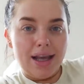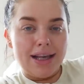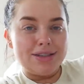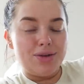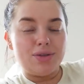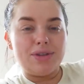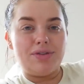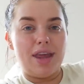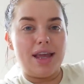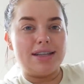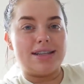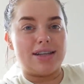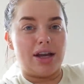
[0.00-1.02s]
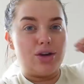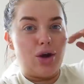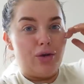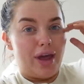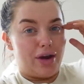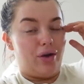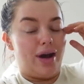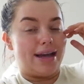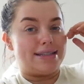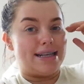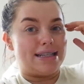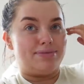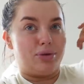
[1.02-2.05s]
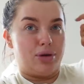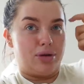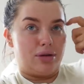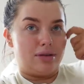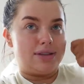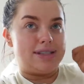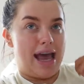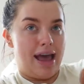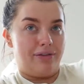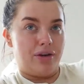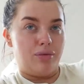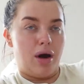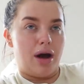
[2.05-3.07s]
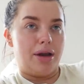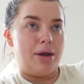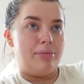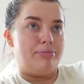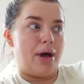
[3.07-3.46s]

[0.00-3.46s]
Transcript: sorts of things because I know they're not accessible to everyone.